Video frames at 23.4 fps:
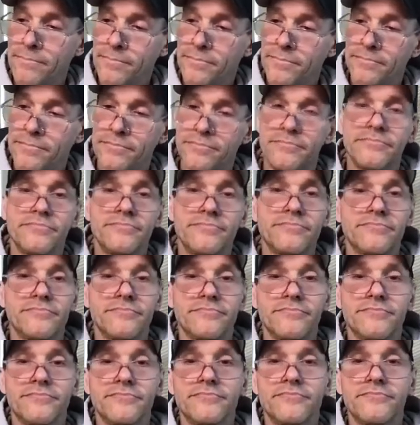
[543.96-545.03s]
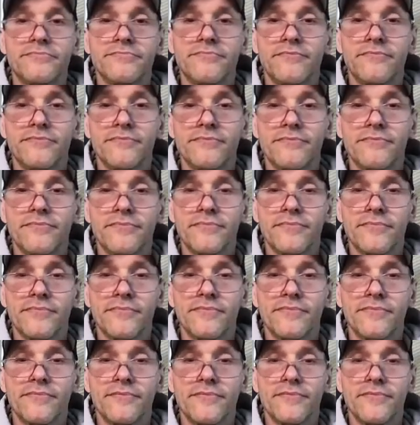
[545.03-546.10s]

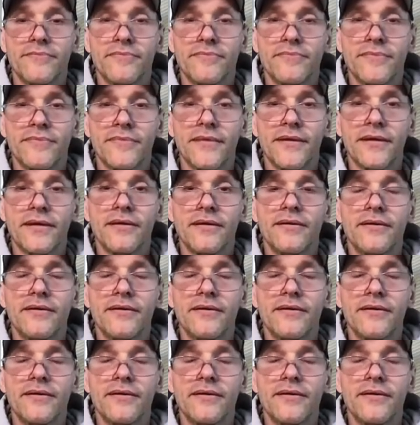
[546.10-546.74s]
The person shown says nothing.